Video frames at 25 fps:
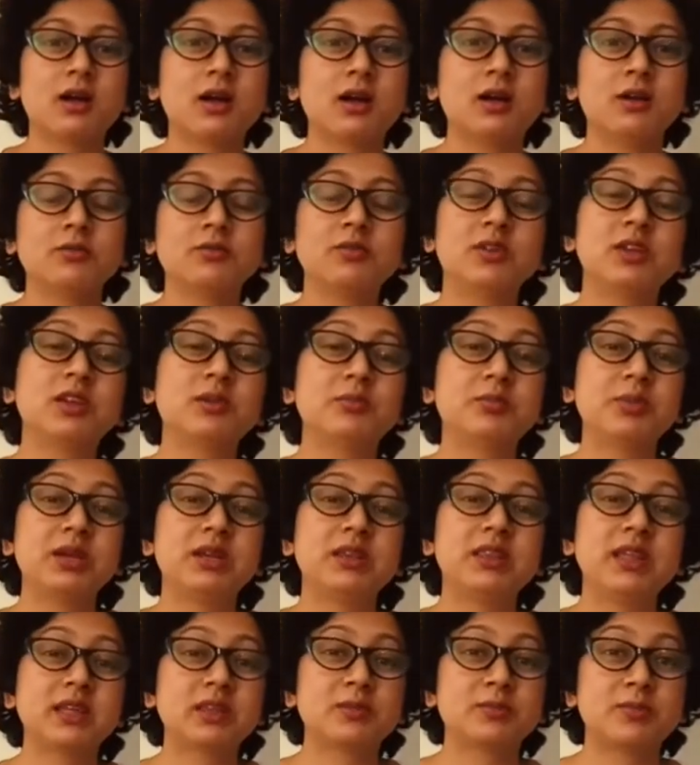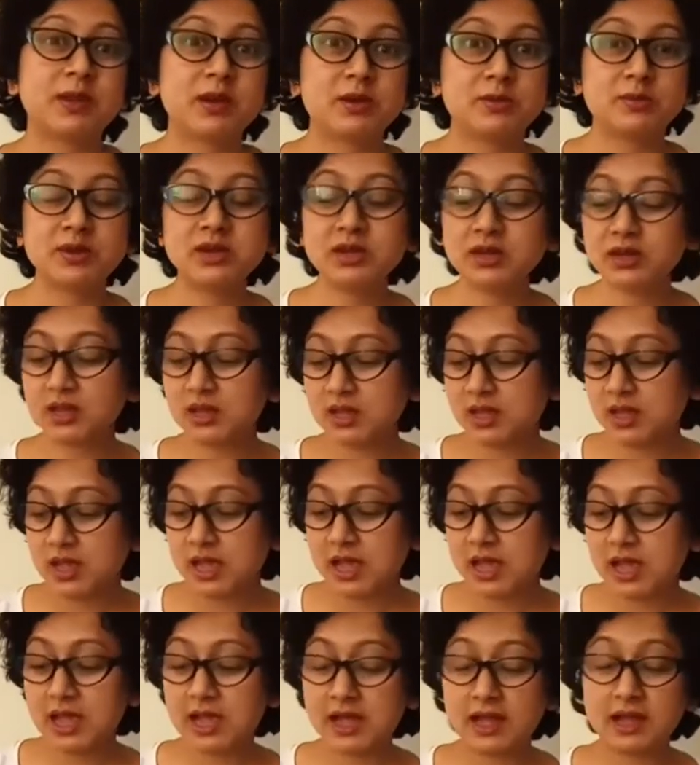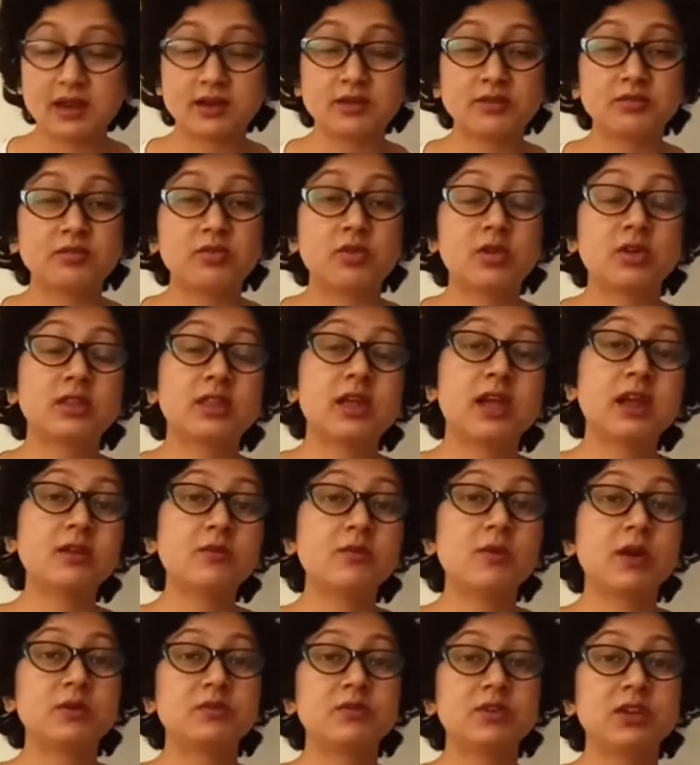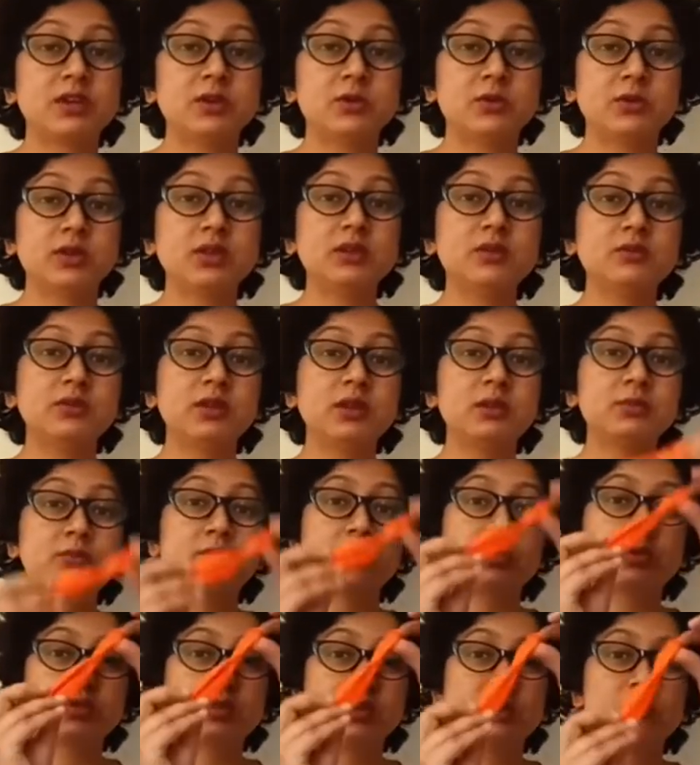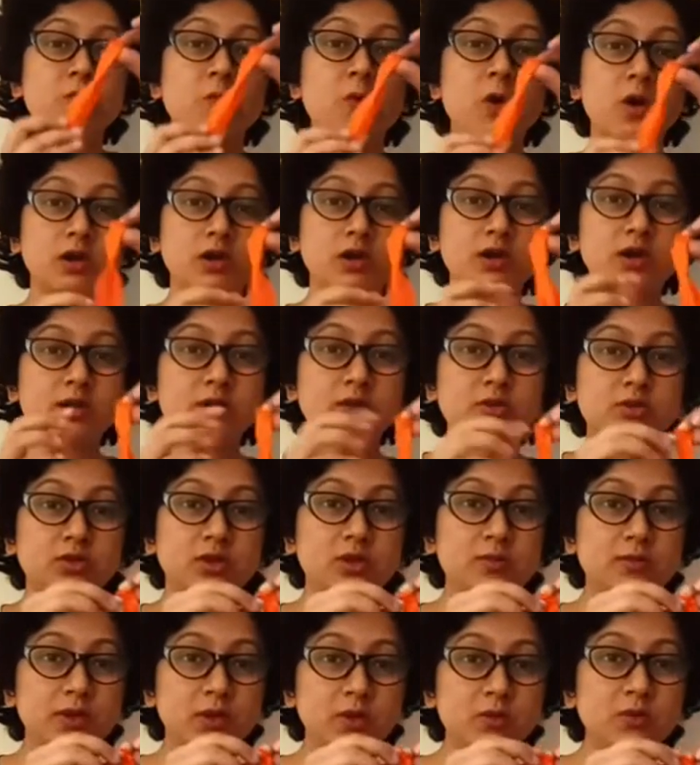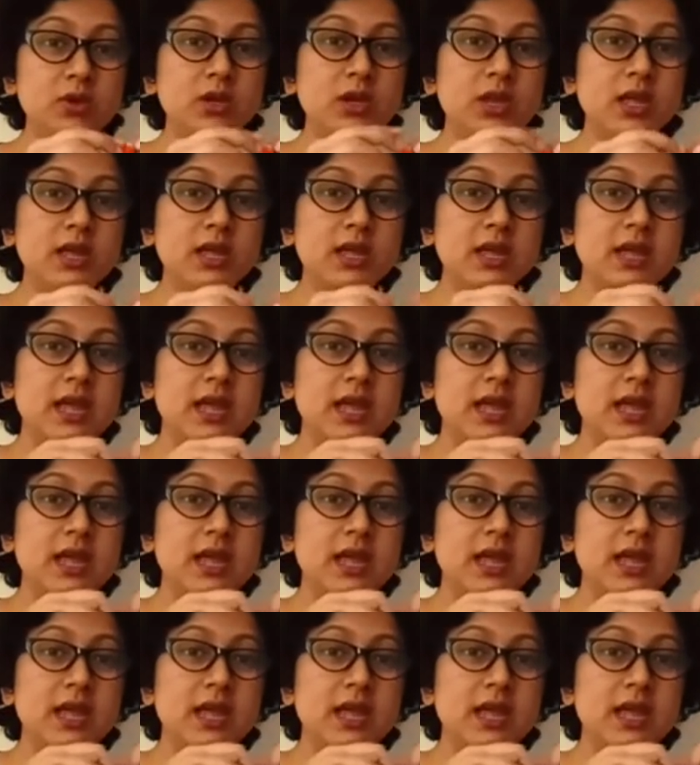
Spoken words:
we'll repeat the experiment, and for that what we'll do is we'll put some water into the balloon